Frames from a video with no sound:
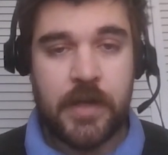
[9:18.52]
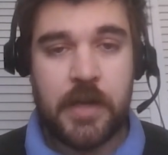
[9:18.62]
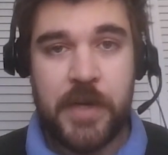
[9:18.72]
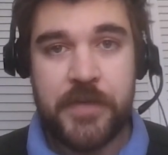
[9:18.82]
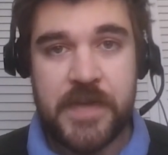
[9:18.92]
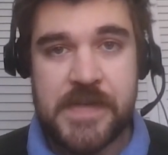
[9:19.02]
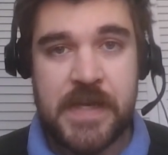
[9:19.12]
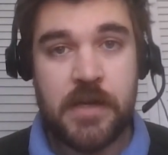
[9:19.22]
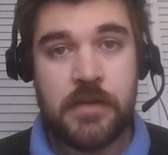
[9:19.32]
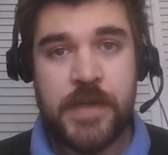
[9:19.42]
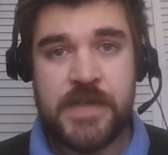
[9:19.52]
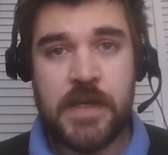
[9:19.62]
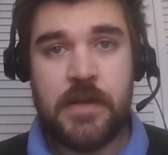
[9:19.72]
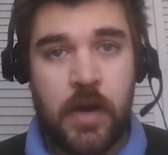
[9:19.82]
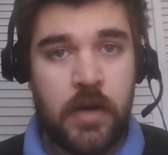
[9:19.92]
about this data is that
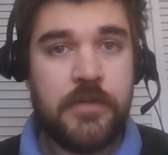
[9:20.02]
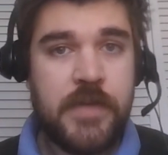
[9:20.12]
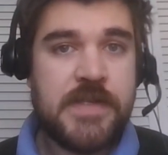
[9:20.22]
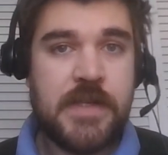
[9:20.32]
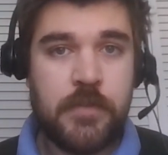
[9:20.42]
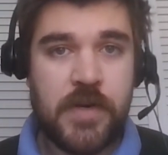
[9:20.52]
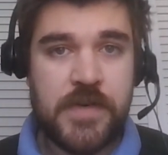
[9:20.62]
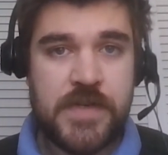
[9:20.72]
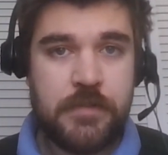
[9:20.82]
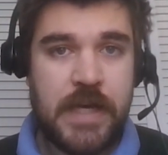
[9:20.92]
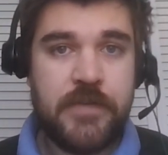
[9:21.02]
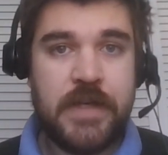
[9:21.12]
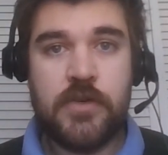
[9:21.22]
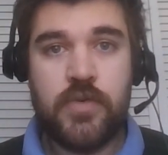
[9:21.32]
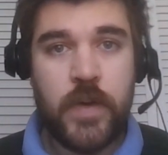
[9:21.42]
all of these numbers have
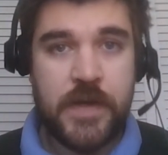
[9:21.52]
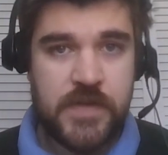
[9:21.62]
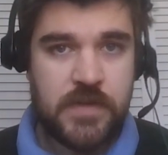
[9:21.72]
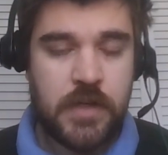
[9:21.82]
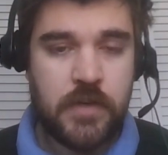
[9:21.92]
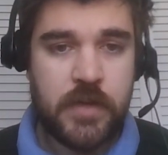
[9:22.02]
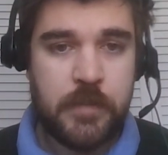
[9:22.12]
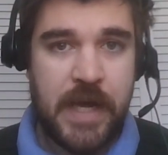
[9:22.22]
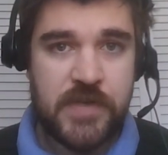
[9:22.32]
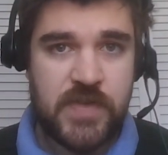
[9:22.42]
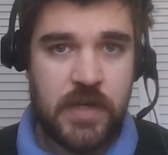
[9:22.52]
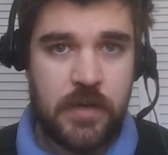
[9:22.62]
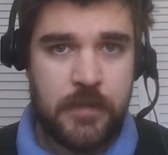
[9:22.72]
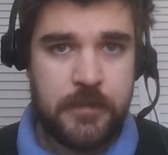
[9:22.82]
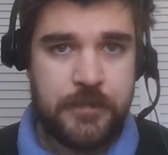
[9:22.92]
increased over the past year.
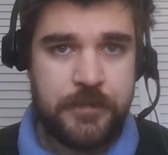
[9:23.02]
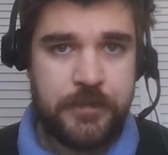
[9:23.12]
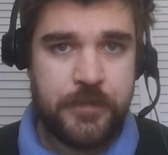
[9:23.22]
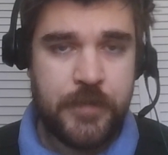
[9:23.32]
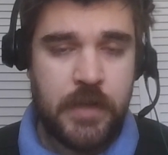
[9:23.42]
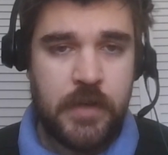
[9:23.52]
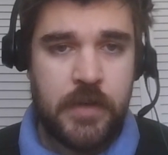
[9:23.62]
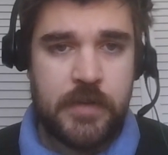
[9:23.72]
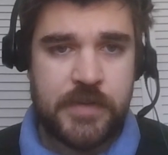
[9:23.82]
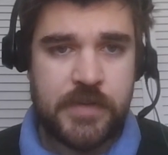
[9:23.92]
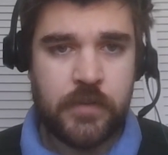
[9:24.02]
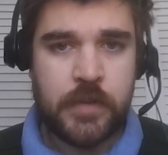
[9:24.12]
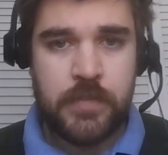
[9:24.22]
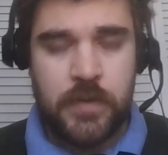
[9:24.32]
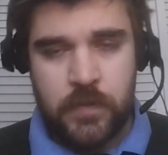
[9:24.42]
So
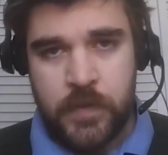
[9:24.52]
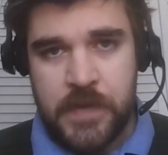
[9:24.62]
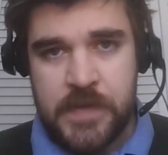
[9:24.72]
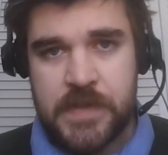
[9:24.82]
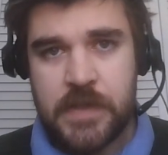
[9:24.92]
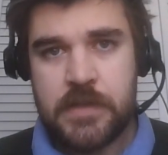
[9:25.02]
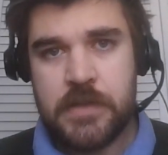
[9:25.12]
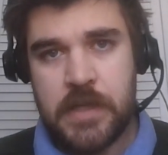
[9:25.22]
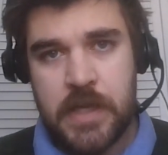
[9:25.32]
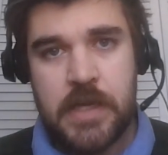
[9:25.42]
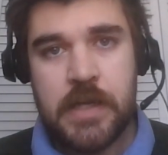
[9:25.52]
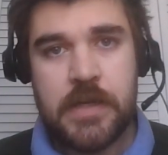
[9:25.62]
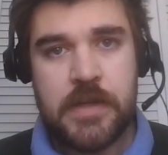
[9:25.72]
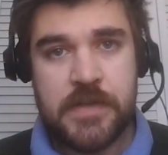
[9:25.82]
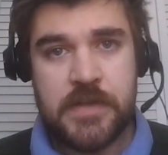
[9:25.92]
employees need
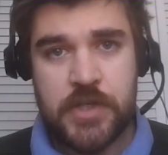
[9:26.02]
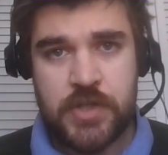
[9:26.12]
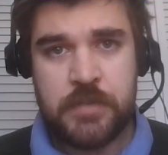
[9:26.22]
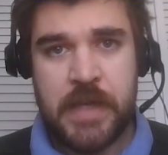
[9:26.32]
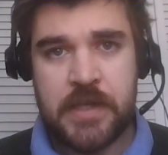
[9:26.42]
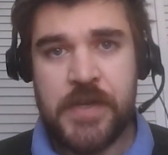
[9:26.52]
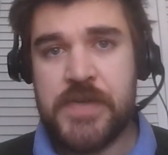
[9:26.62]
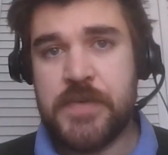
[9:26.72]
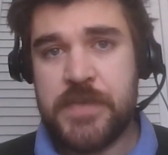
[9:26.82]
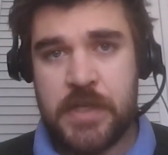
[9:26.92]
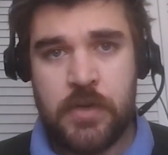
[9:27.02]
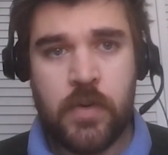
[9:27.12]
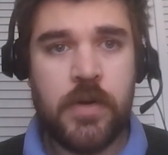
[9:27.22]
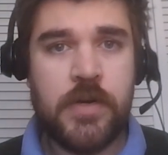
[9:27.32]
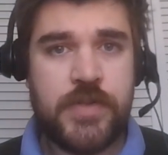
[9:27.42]
these additional mechanisms in
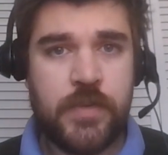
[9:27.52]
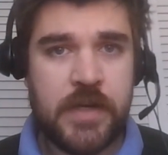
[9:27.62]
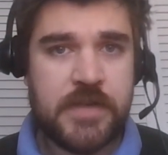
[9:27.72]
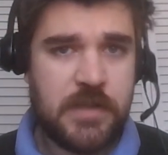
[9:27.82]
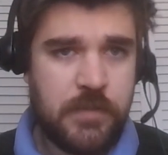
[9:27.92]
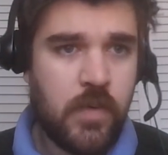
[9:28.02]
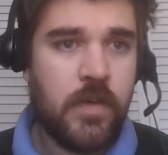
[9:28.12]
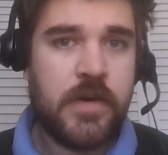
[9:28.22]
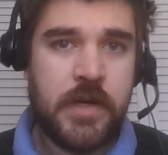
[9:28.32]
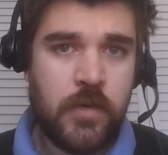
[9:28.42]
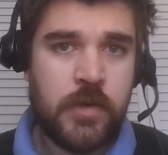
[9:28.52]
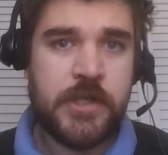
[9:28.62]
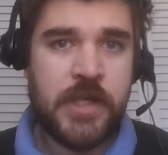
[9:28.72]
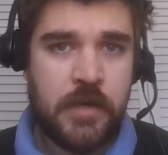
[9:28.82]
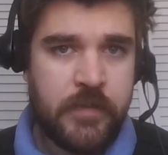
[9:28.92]
order to get support, in order
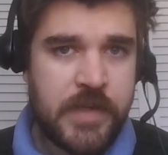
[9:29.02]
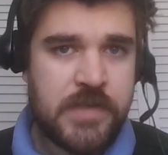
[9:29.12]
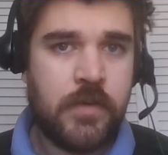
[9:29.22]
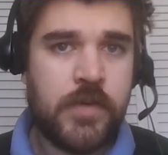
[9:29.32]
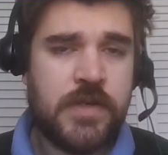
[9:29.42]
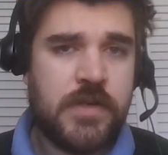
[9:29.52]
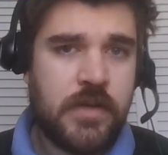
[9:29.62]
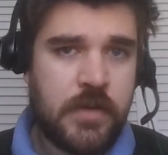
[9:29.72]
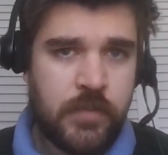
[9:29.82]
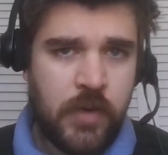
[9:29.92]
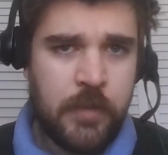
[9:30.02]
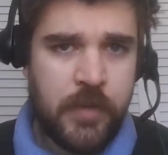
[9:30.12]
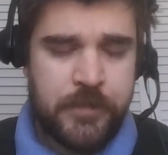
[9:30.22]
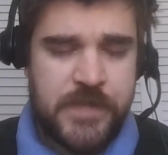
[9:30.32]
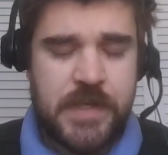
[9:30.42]
to get resolution to their
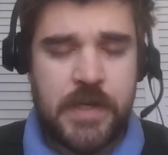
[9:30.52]
problems.